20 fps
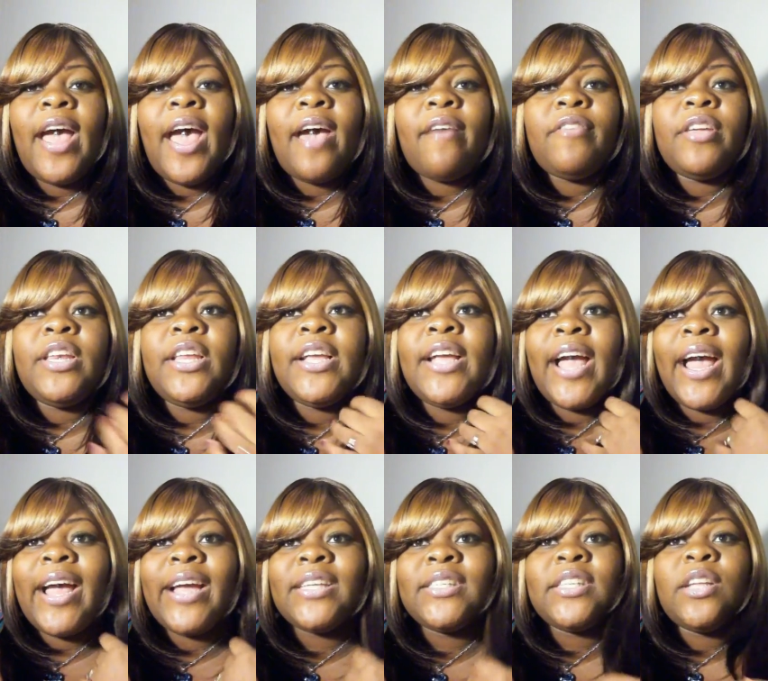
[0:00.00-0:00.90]
have any
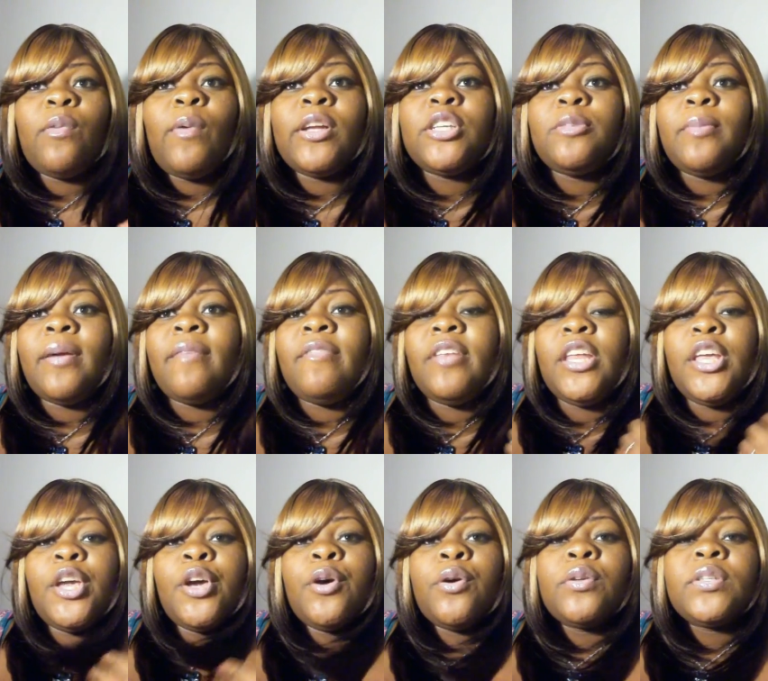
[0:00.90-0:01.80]
guys that watch my
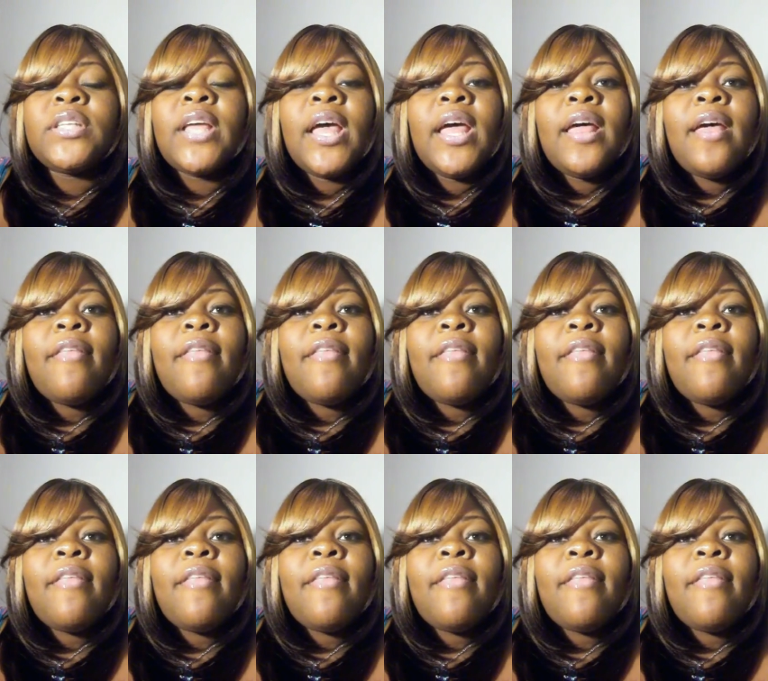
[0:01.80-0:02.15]
videos